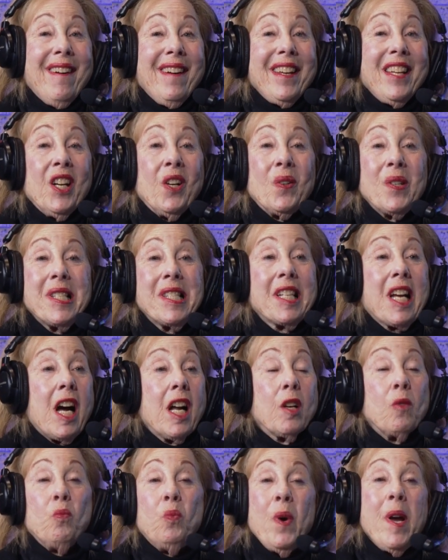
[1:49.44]
you know, it's
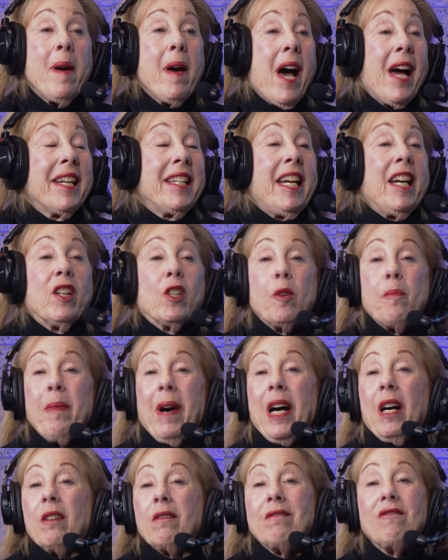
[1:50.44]
got, I care
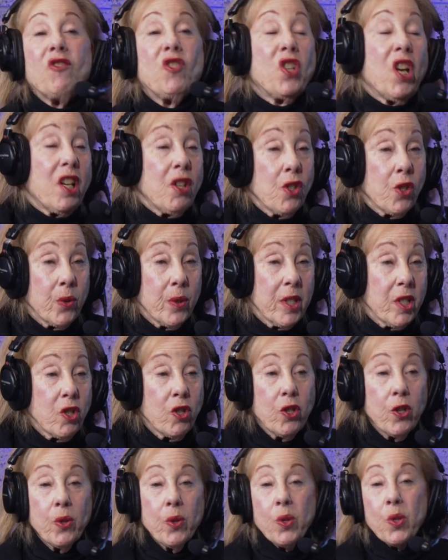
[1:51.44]
about gender
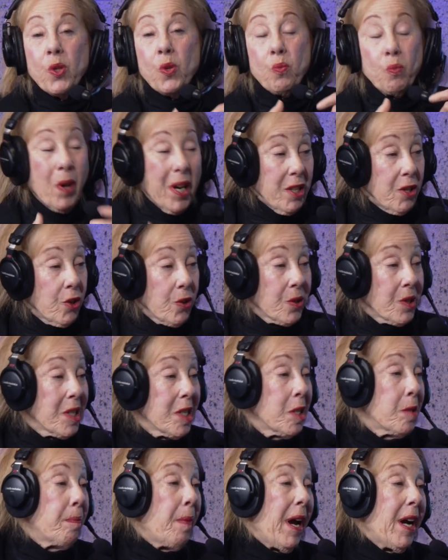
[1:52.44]
issues, racial
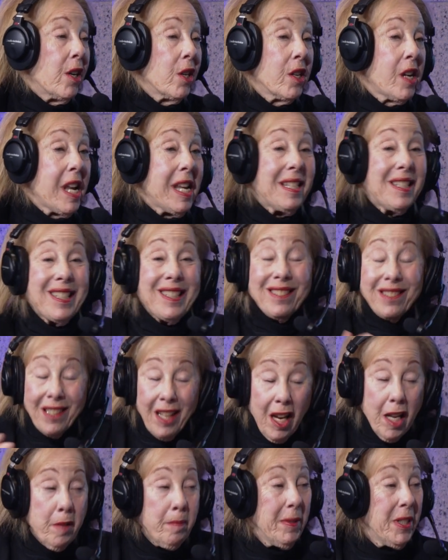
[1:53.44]
disparities,
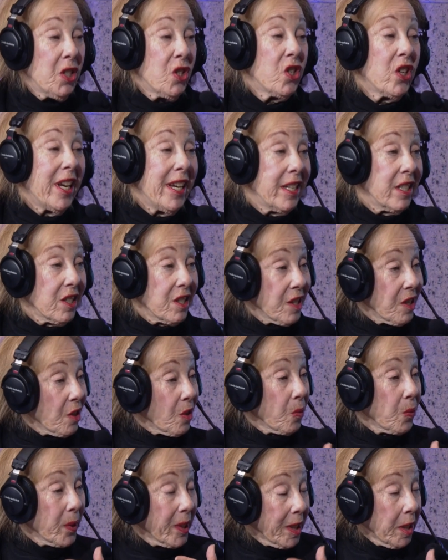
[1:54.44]
climate change is
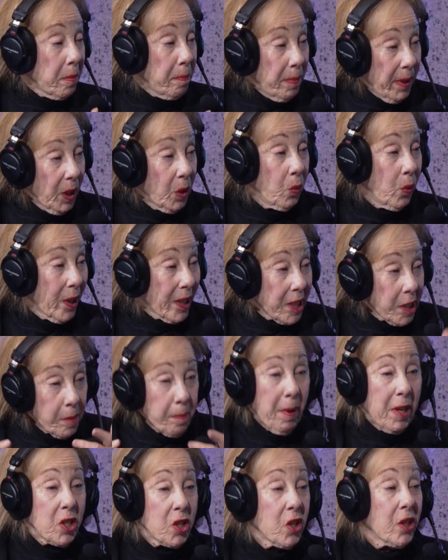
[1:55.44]
a really big one,
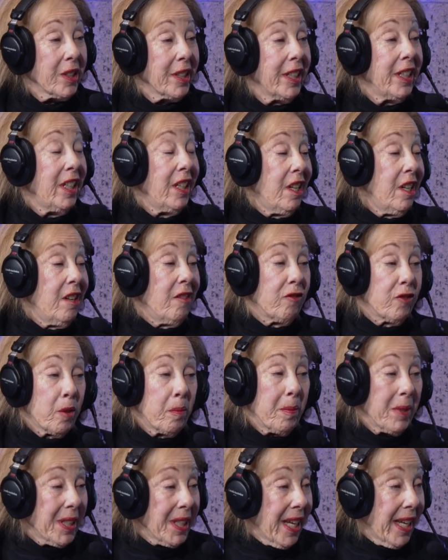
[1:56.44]
especially for
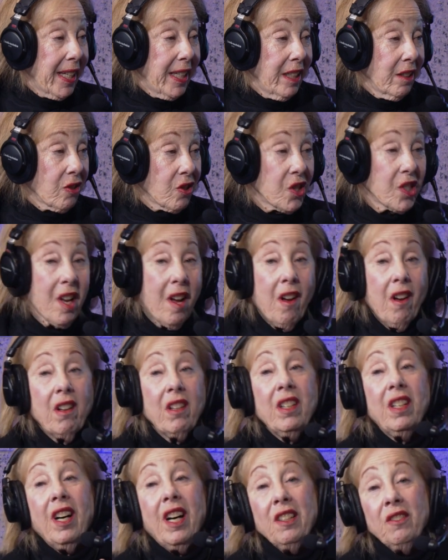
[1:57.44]
millennials.
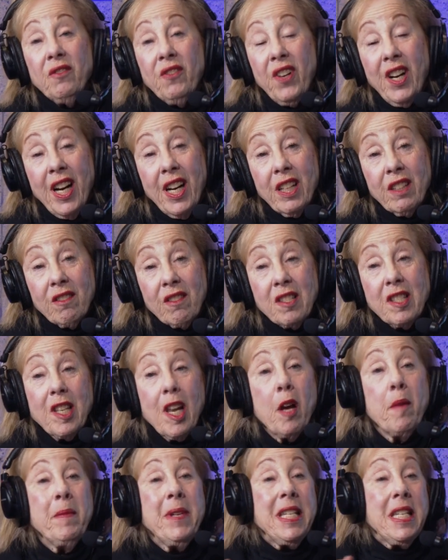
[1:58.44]
Gun violence,
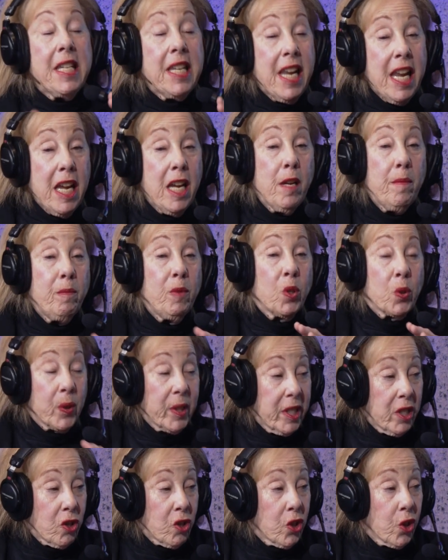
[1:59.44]
I mean, name your
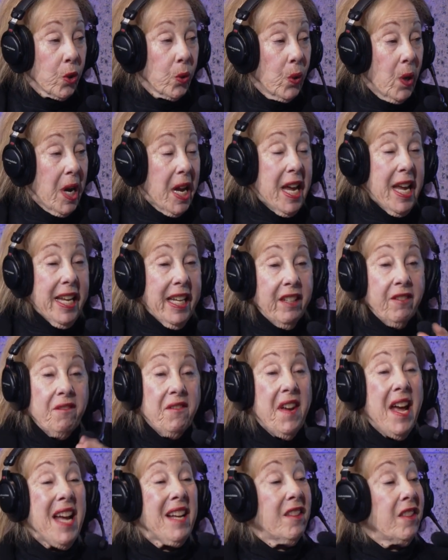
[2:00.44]
issue. In
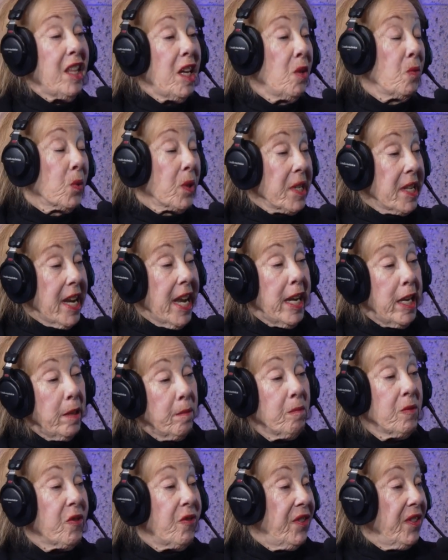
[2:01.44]
fact, they were
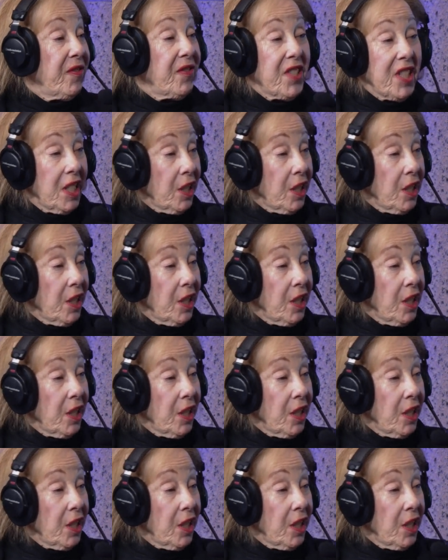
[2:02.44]
named 50